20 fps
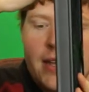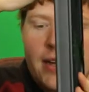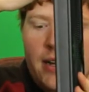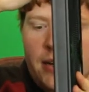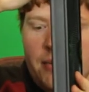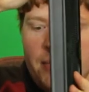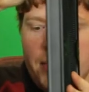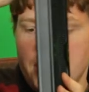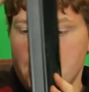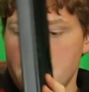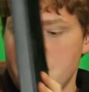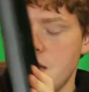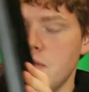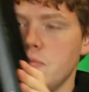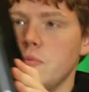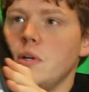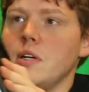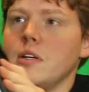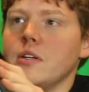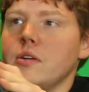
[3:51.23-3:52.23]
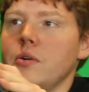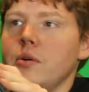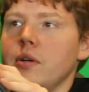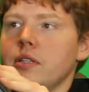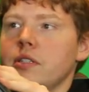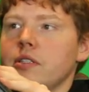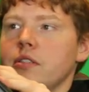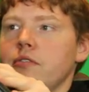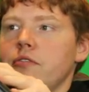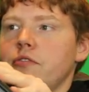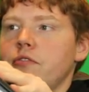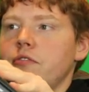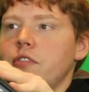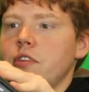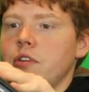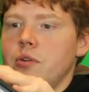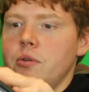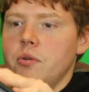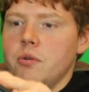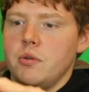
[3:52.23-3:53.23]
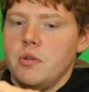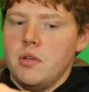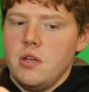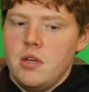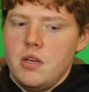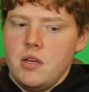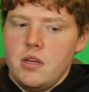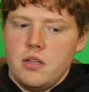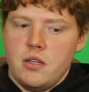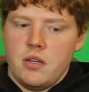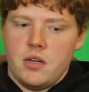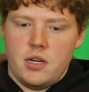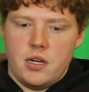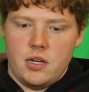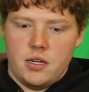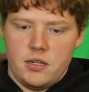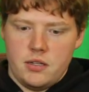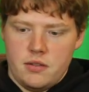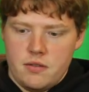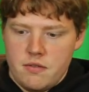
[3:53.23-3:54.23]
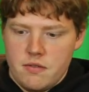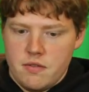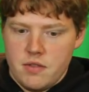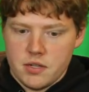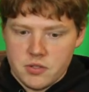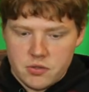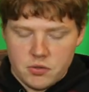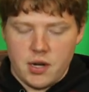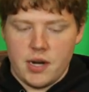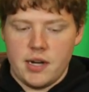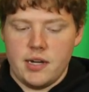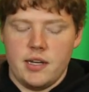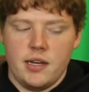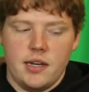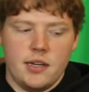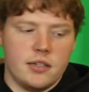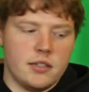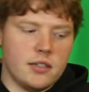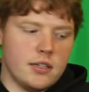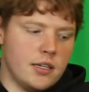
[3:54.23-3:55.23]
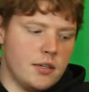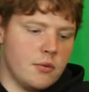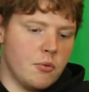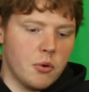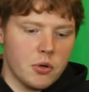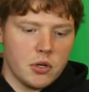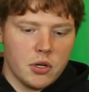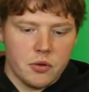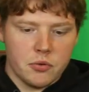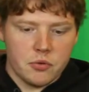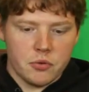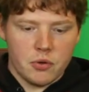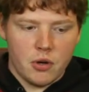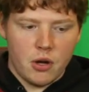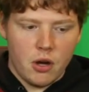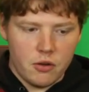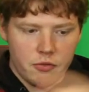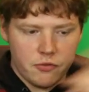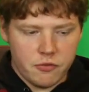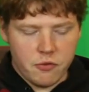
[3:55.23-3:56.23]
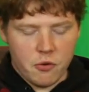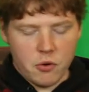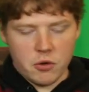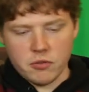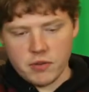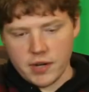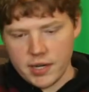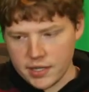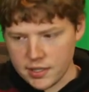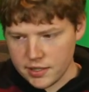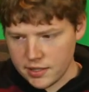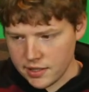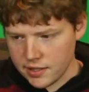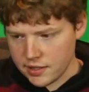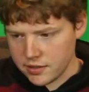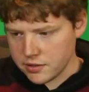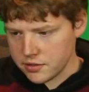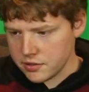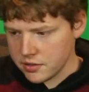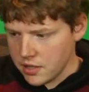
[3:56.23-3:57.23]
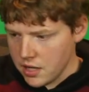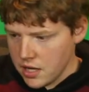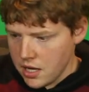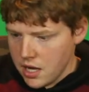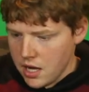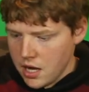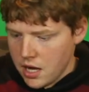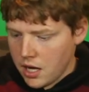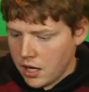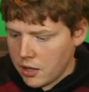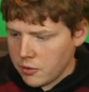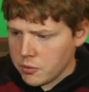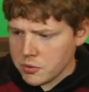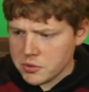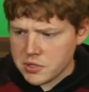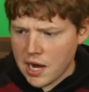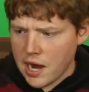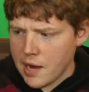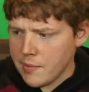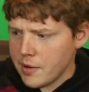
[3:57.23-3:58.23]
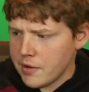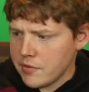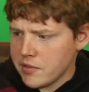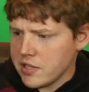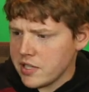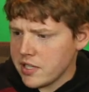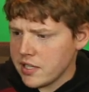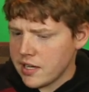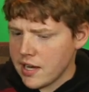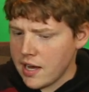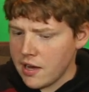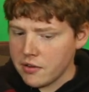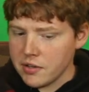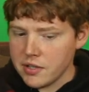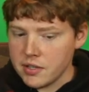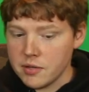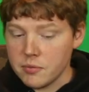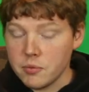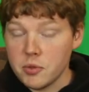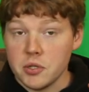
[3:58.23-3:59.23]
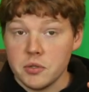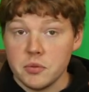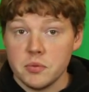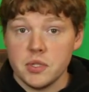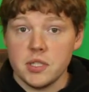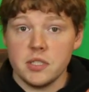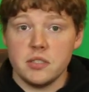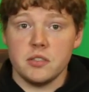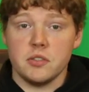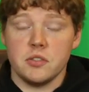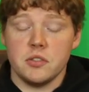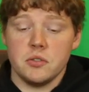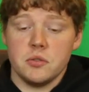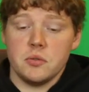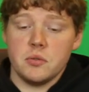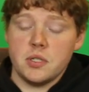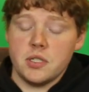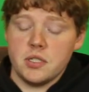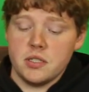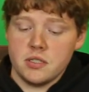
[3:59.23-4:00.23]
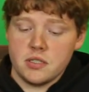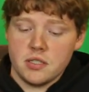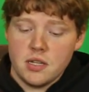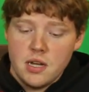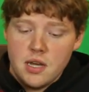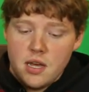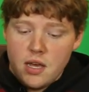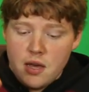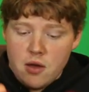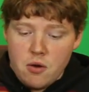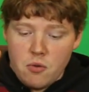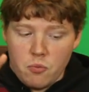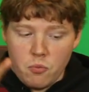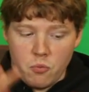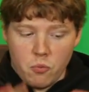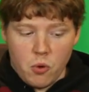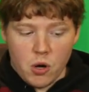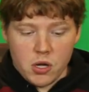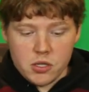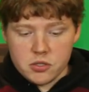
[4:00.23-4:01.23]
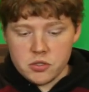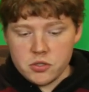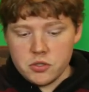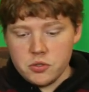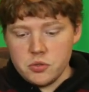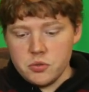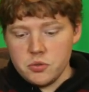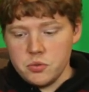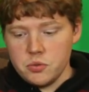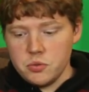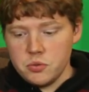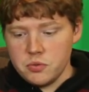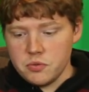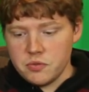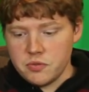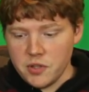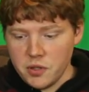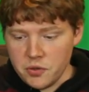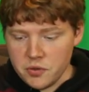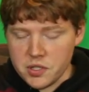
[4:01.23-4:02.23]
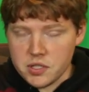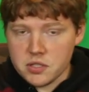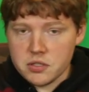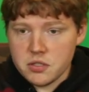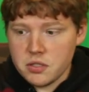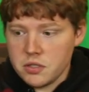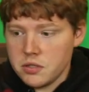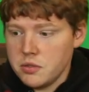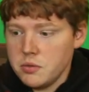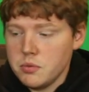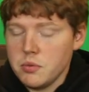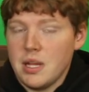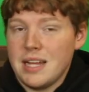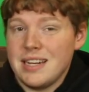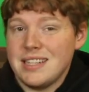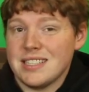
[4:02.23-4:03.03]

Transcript: Um, and then we are going to fill uh, this radiator, and we'll go through all four radiators. Uh, we'll time everything out, and then what you need to do is once you fill this, you let